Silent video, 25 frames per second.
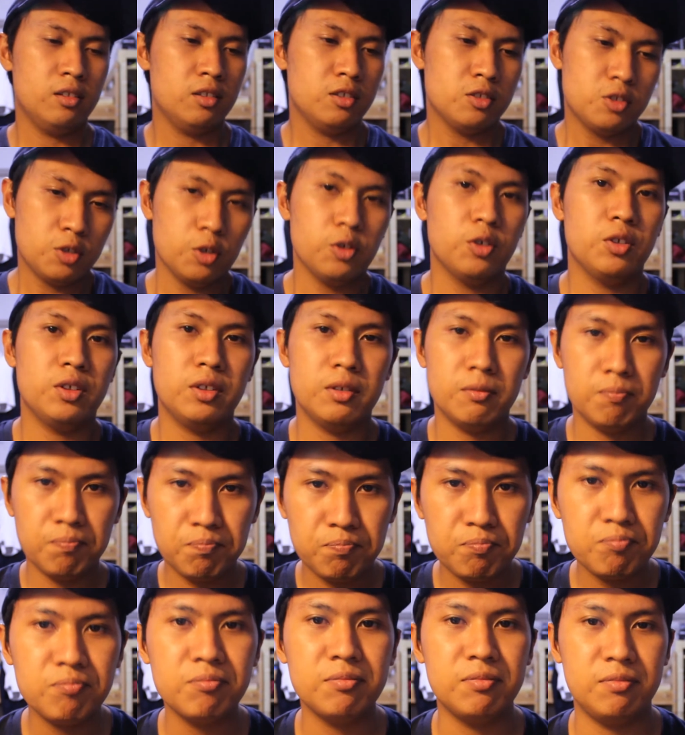So
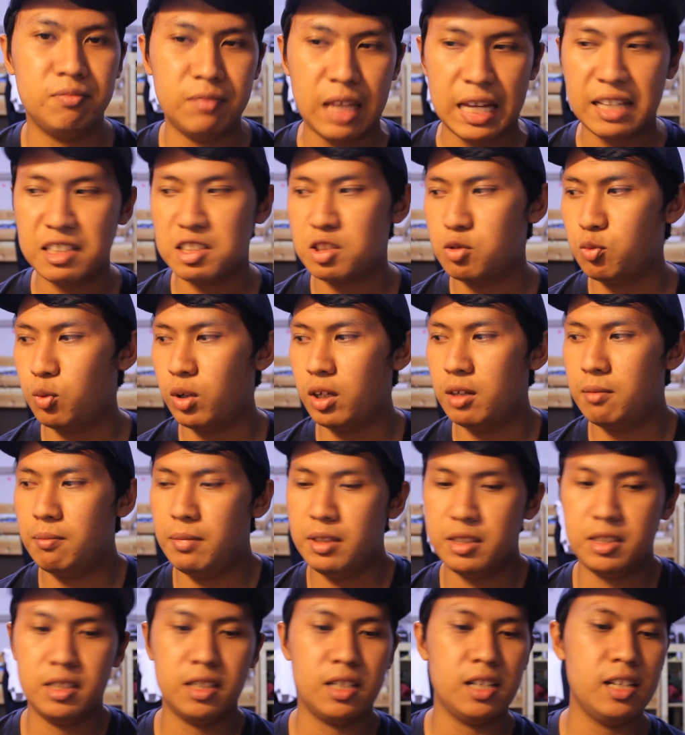that's what
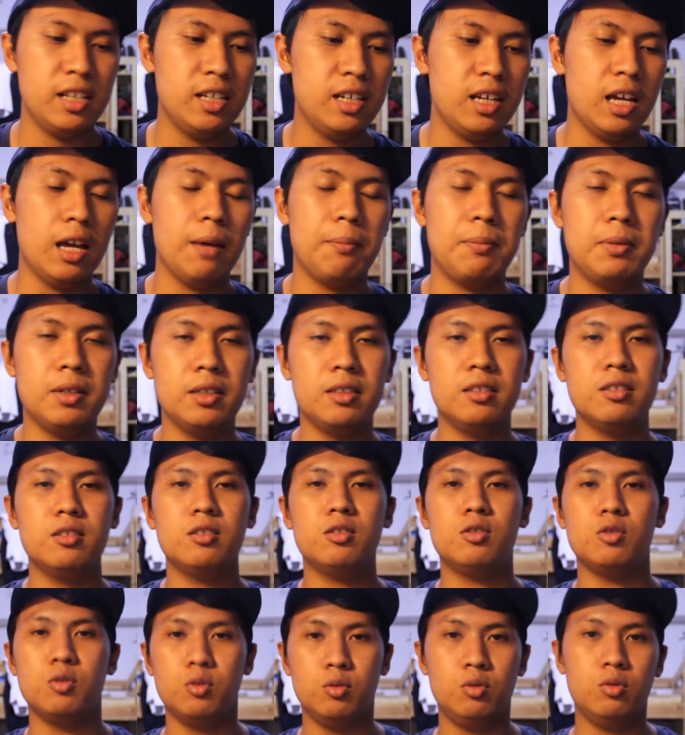basically
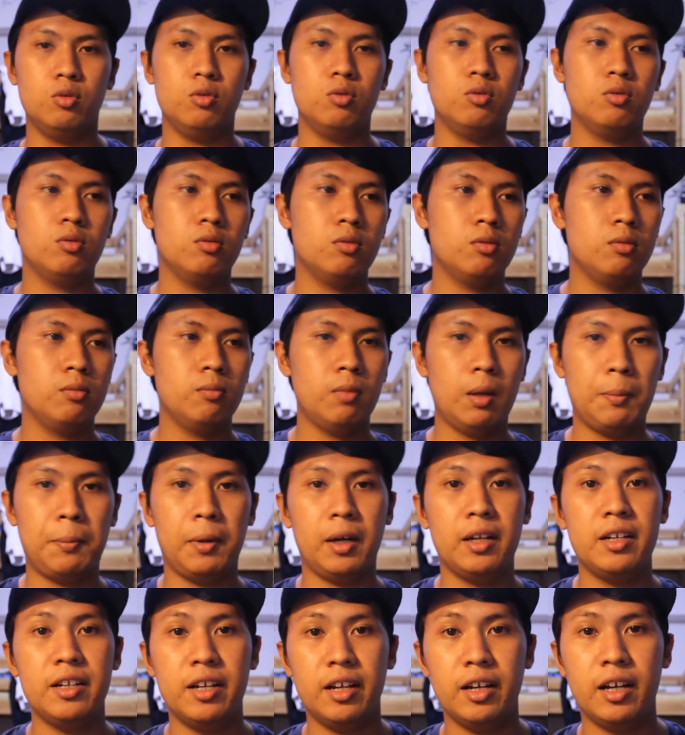happened to my
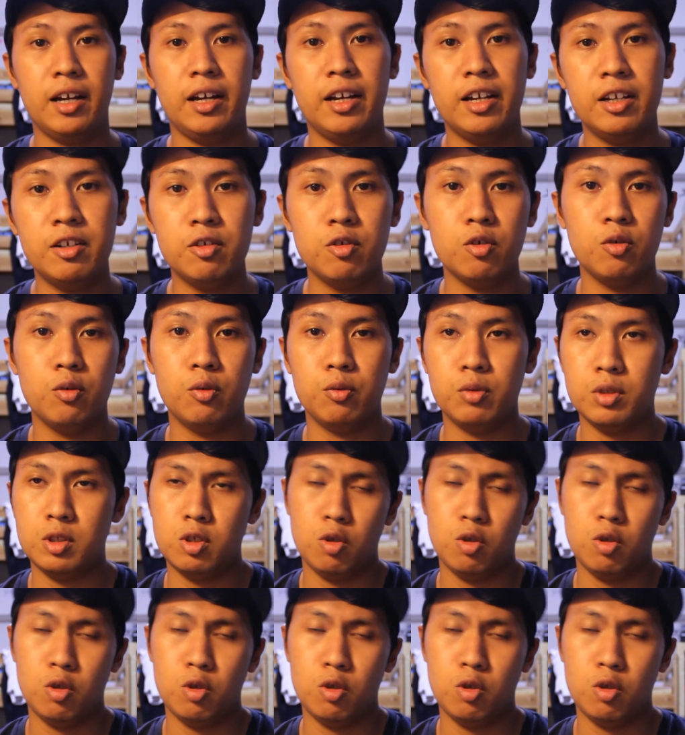partner and I, Andrew.